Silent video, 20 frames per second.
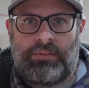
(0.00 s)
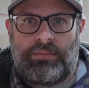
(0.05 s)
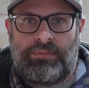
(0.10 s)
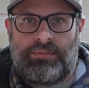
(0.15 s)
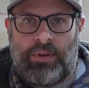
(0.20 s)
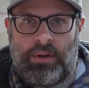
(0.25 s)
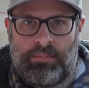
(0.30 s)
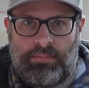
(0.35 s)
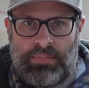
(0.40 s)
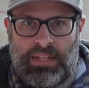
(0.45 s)

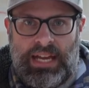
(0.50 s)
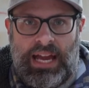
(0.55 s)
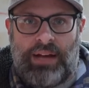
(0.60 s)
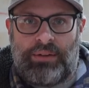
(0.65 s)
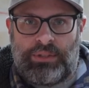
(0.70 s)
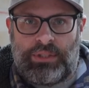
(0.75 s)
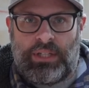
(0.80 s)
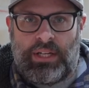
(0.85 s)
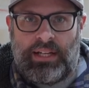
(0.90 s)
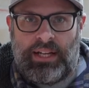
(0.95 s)
from the
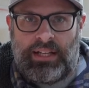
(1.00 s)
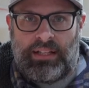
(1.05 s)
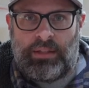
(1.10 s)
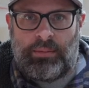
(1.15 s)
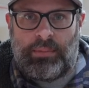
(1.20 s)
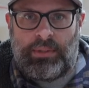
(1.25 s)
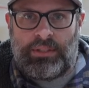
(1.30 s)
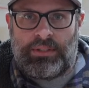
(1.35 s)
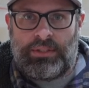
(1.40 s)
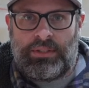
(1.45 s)
outside
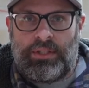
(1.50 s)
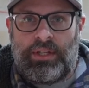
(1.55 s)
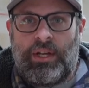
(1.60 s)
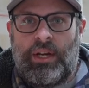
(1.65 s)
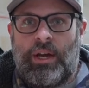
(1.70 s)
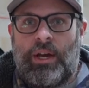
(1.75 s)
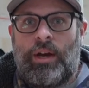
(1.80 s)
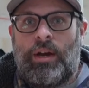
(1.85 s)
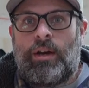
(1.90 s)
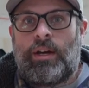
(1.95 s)
elements.
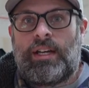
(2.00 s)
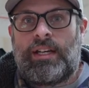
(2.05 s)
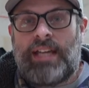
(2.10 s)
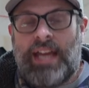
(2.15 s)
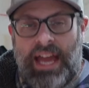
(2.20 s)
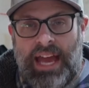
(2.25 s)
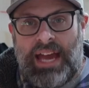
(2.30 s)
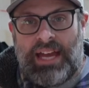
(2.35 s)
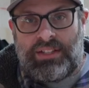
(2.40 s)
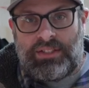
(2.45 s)

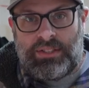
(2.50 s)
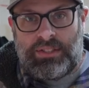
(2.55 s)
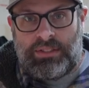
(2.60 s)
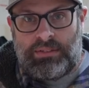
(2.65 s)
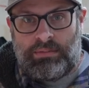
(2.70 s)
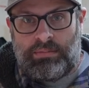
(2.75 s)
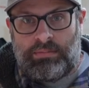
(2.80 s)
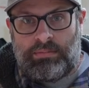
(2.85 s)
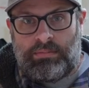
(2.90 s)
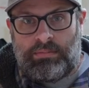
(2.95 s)
Gas,